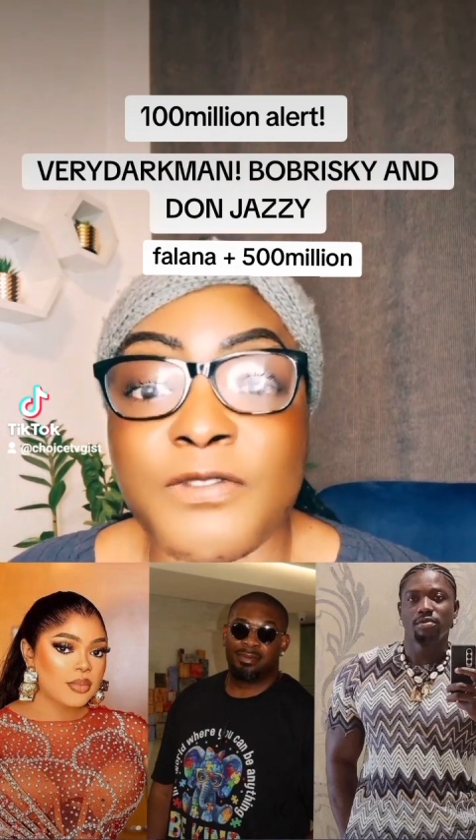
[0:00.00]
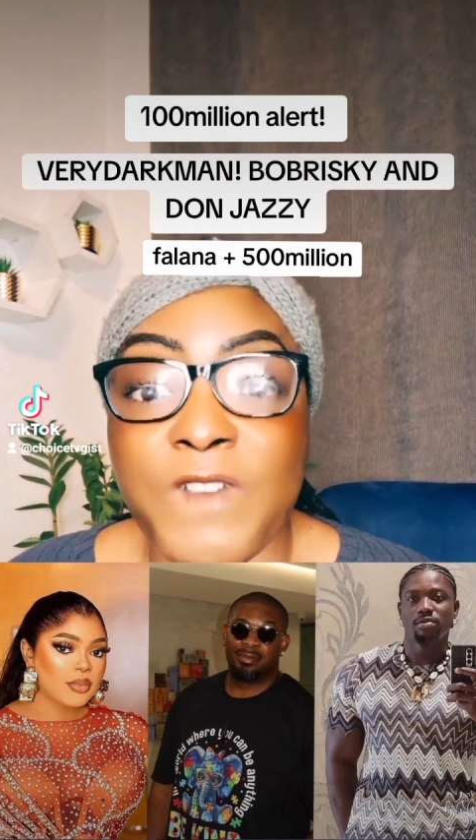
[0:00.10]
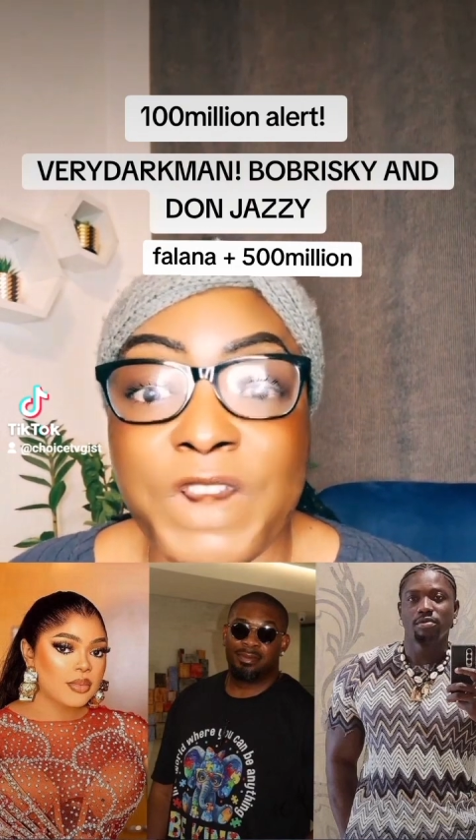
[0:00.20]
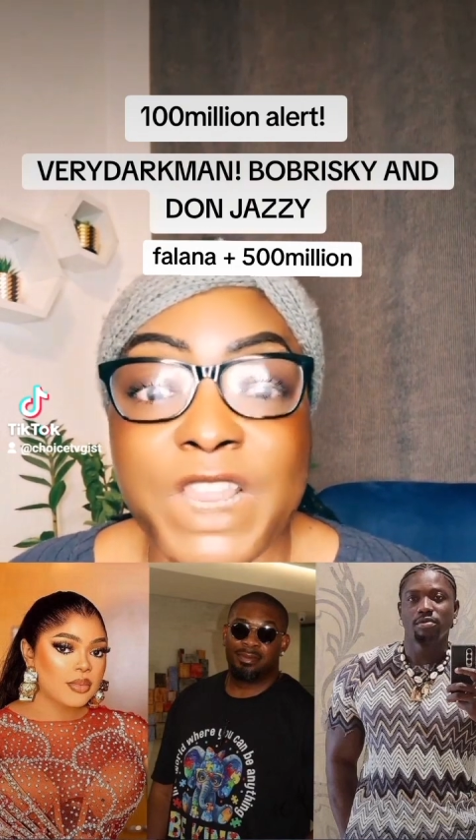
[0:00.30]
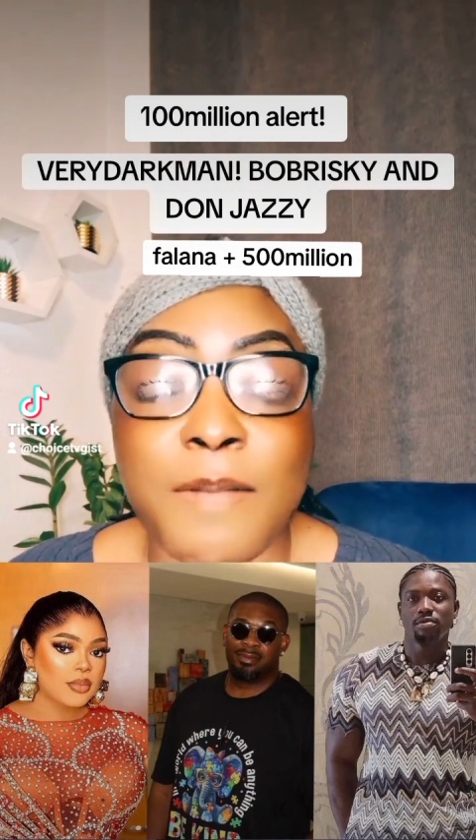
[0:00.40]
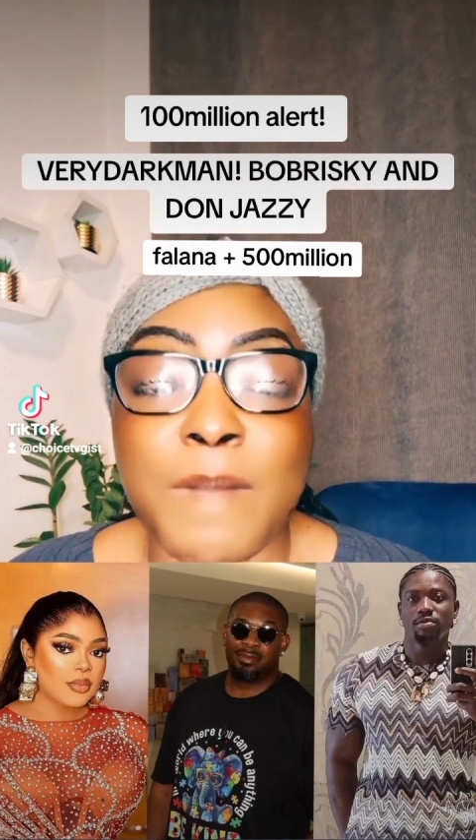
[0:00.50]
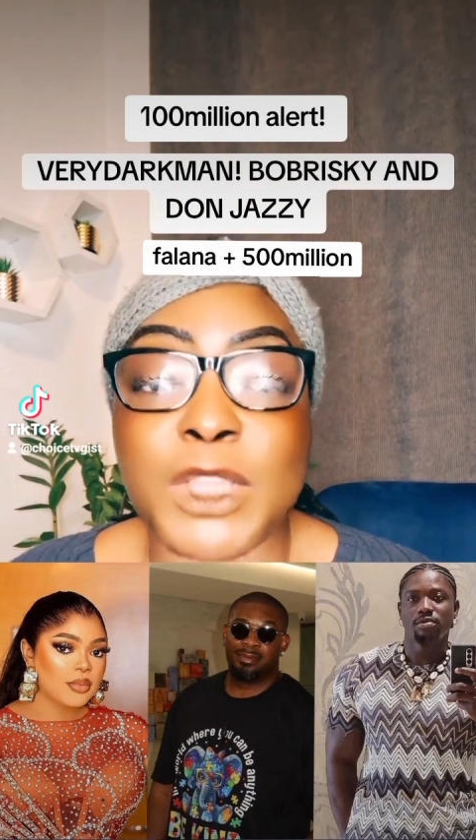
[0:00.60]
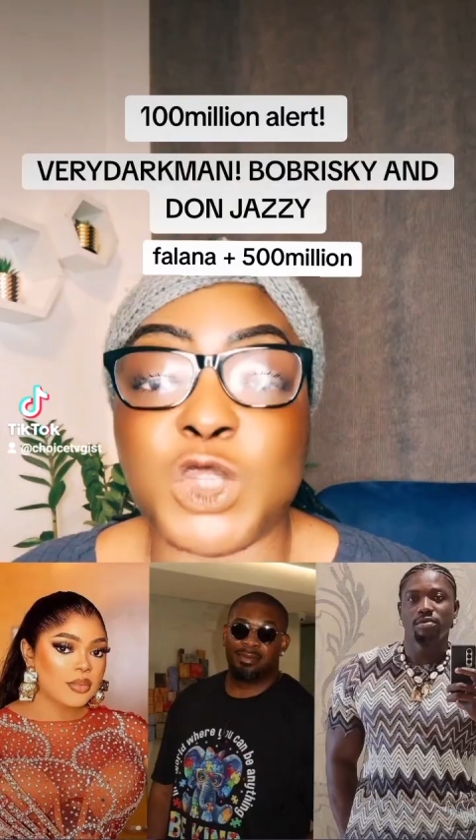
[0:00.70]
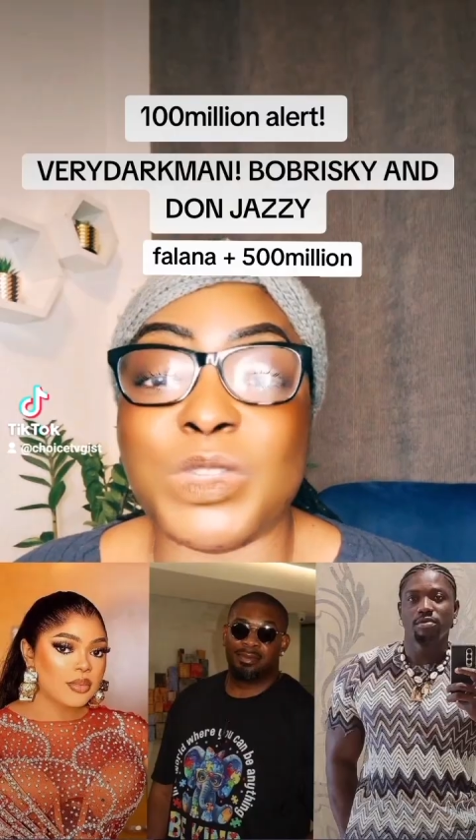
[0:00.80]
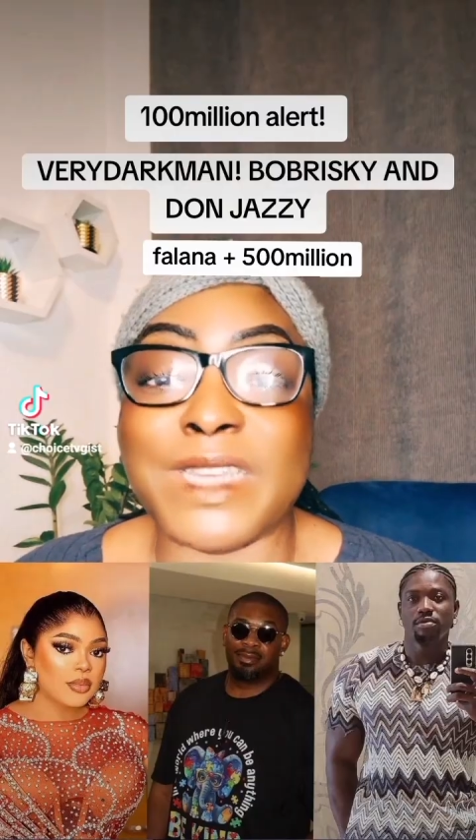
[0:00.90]

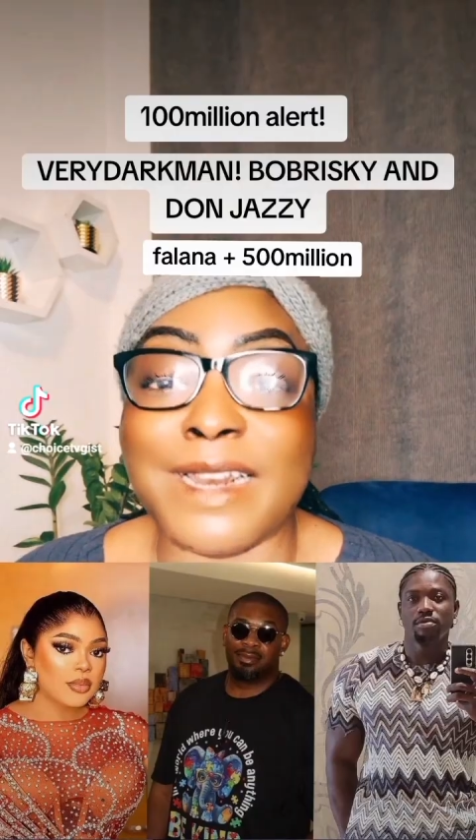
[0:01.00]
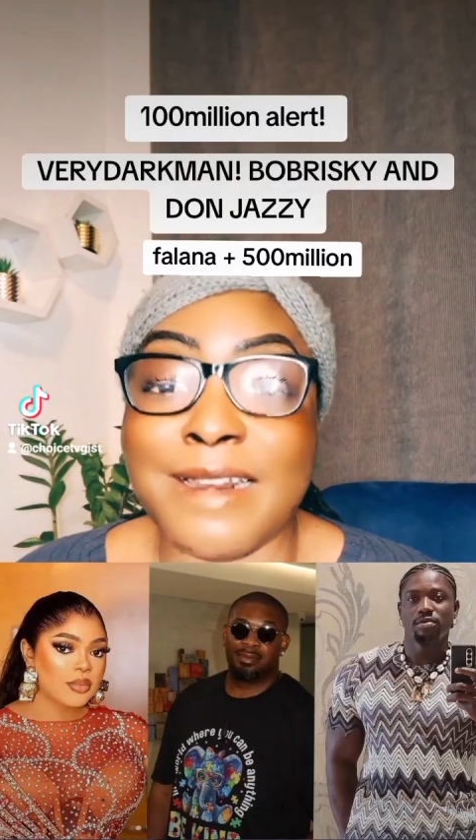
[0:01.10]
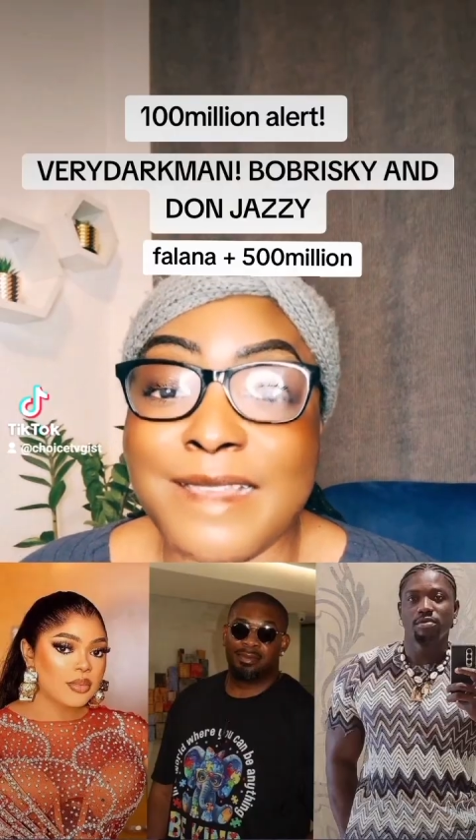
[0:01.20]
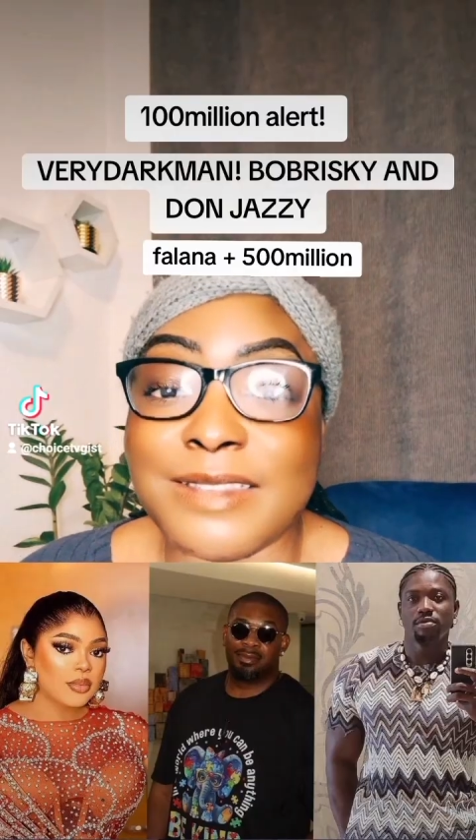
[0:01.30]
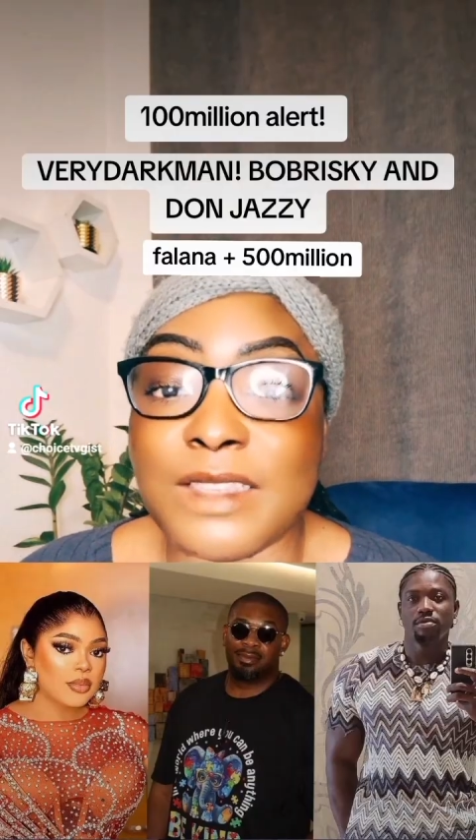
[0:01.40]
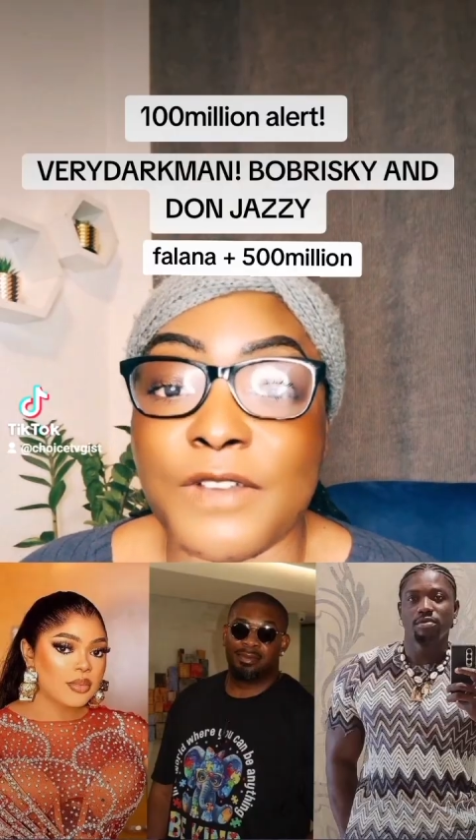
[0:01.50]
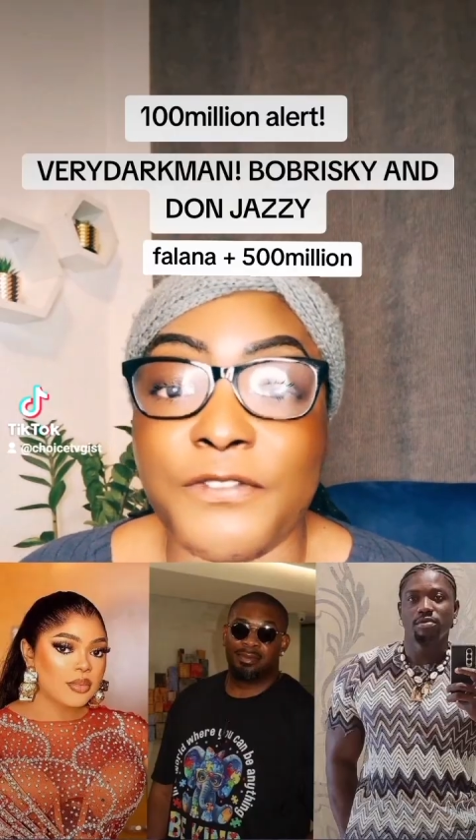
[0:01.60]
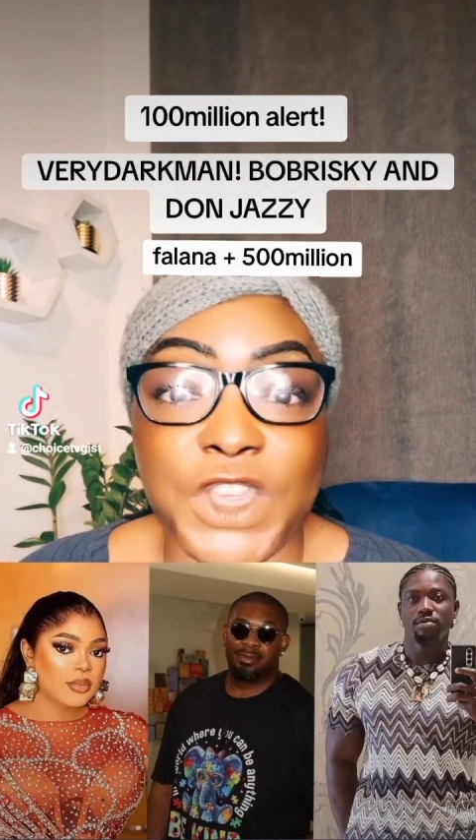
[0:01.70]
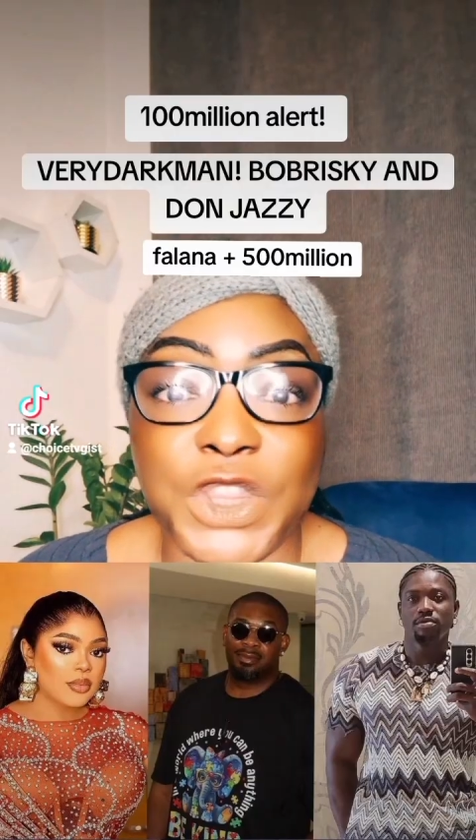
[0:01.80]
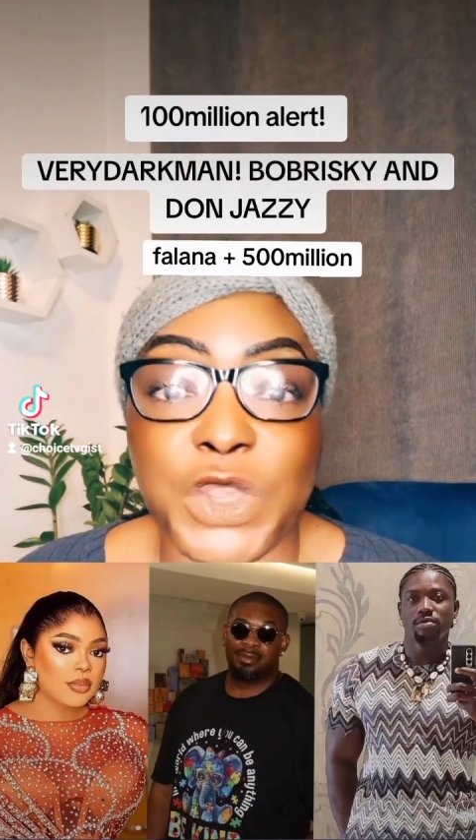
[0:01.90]
Verydarkman to delete the
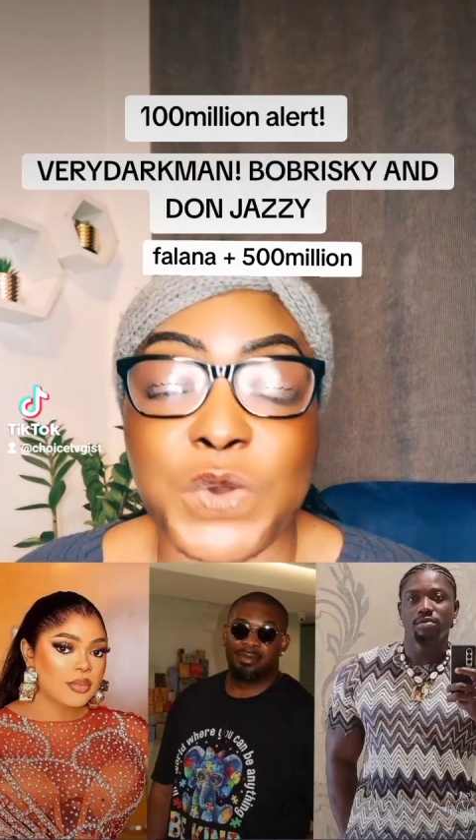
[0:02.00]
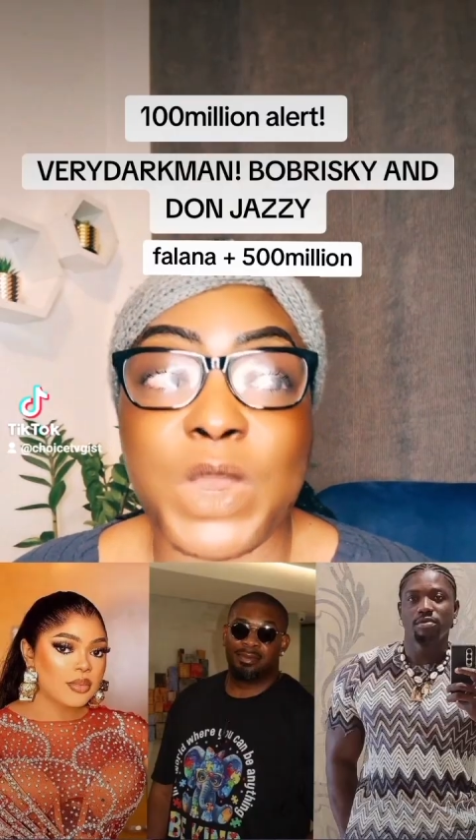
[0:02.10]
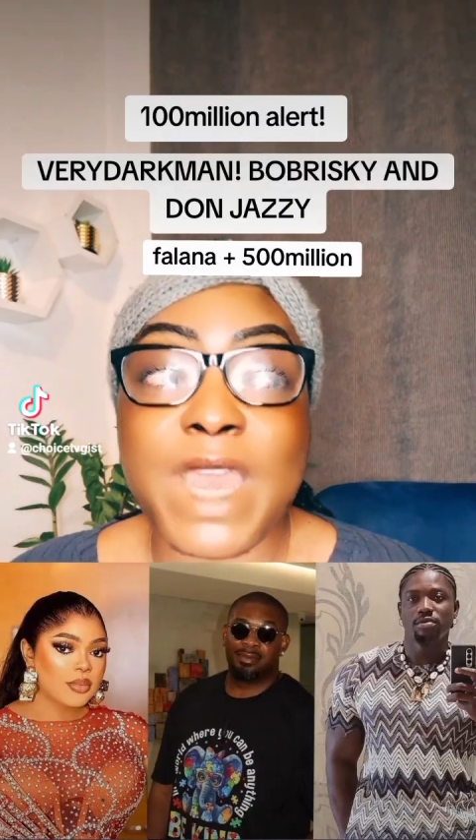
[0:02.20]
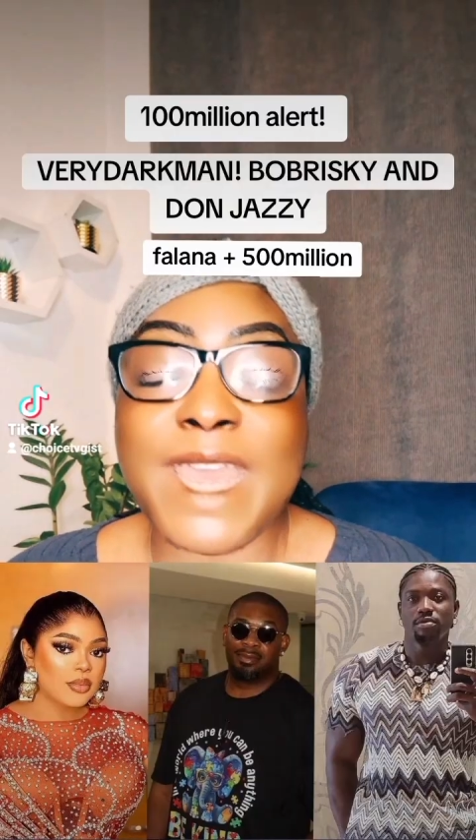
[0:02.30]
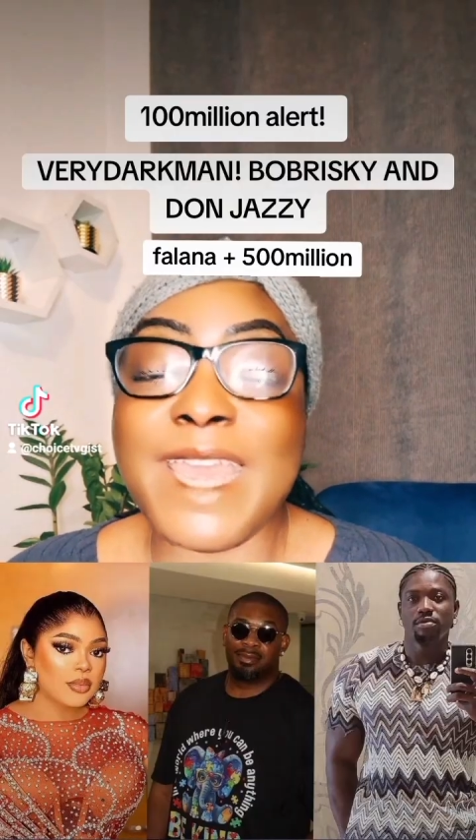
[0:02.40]
video